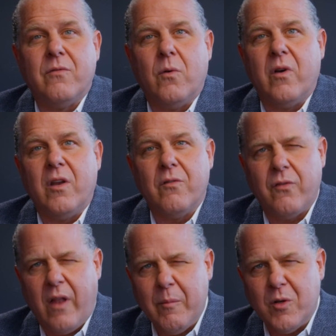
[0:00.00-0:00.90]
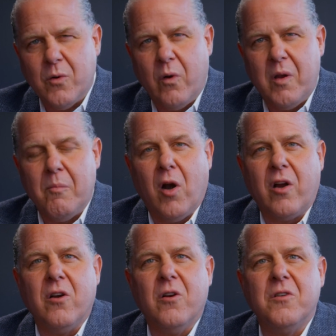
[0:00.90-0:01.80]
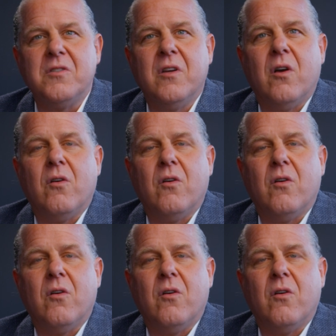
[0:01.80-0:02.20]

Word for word: for inflammatory markers,